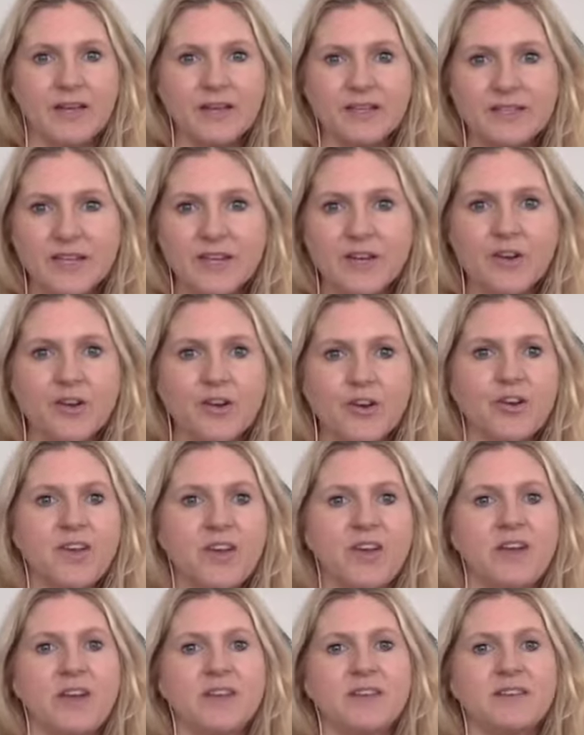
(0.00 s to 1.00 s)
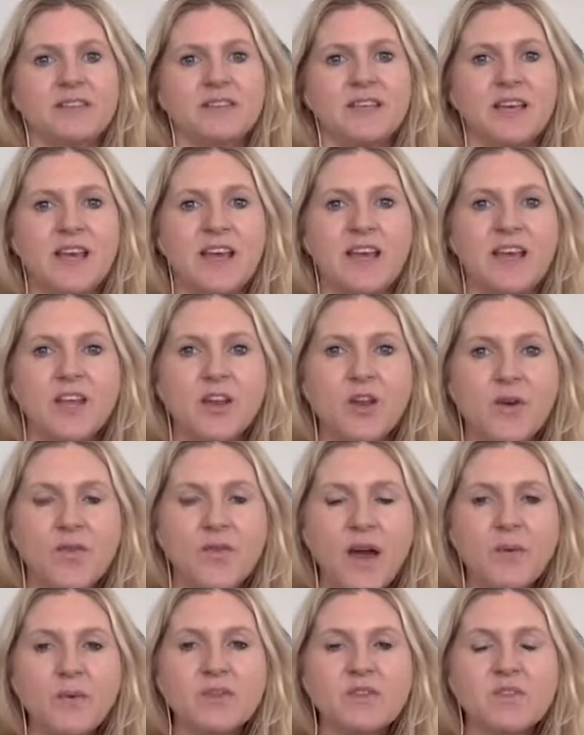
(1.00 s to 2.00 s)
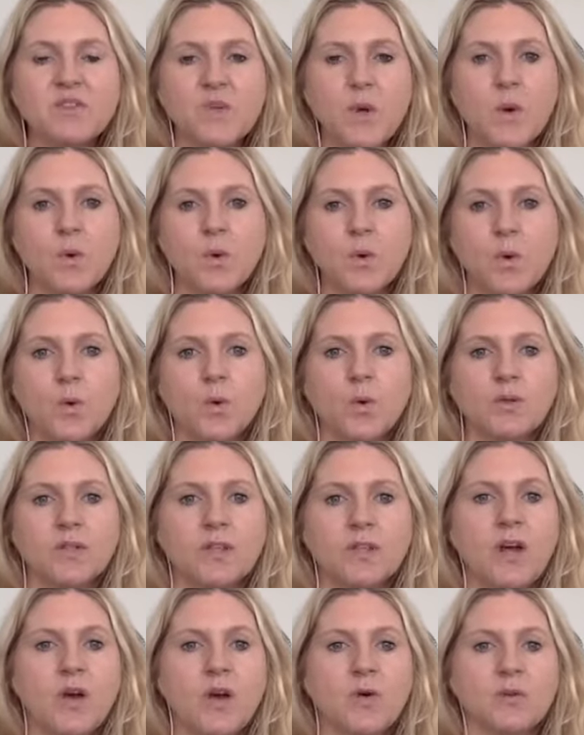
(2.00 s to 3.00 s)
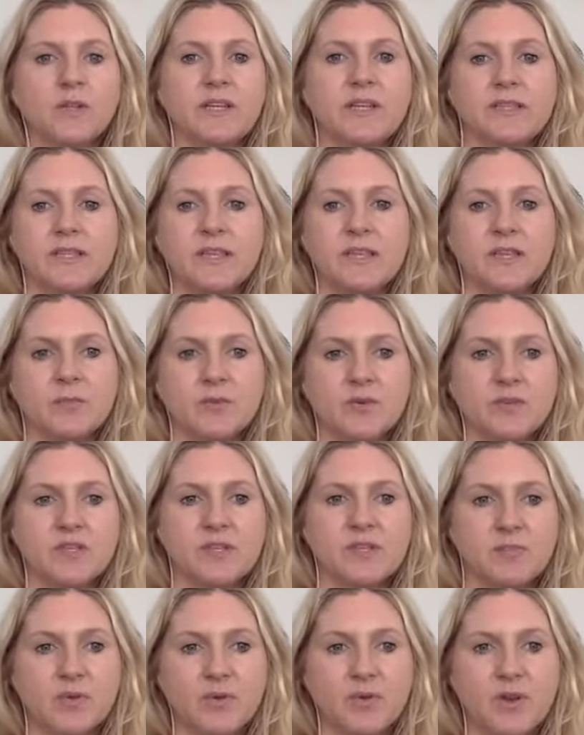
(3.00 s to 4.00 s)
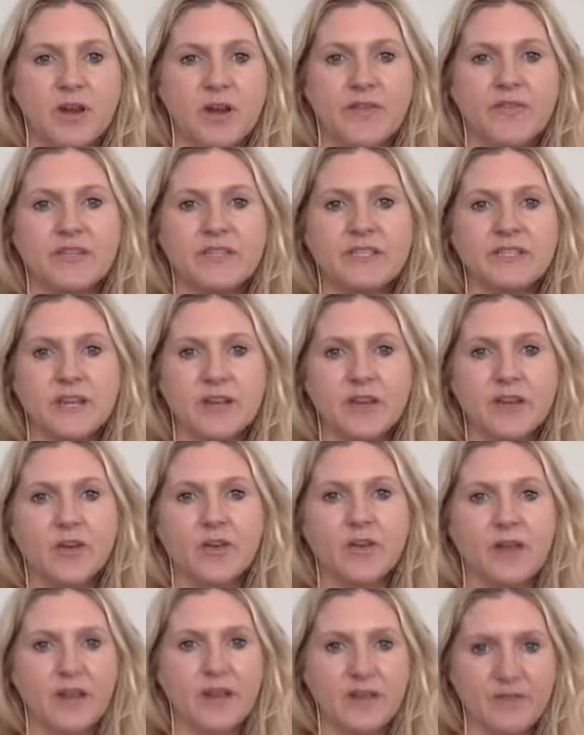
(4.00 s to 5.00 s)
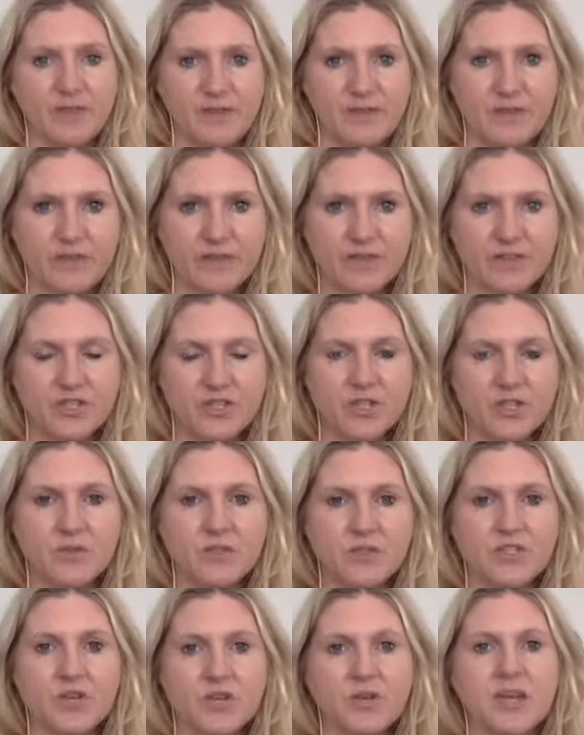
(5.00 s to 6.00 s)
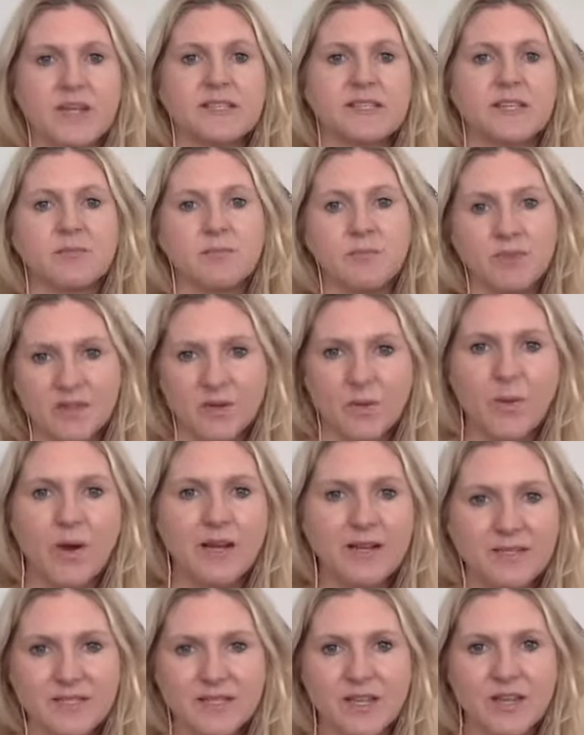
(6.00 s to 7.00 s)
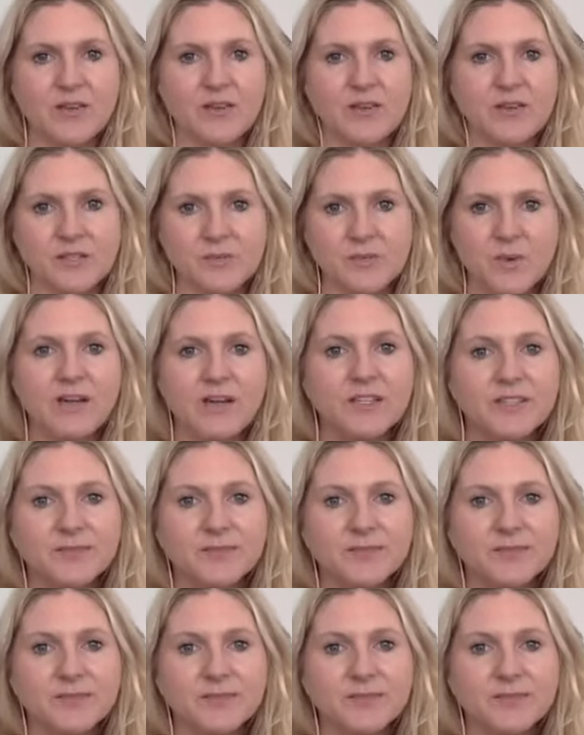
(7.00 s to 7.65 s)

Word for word: a dinner, and, you know, that was so cool to not only see the person putting on the dinner and everything she was showcasing, but the wine cellar as well.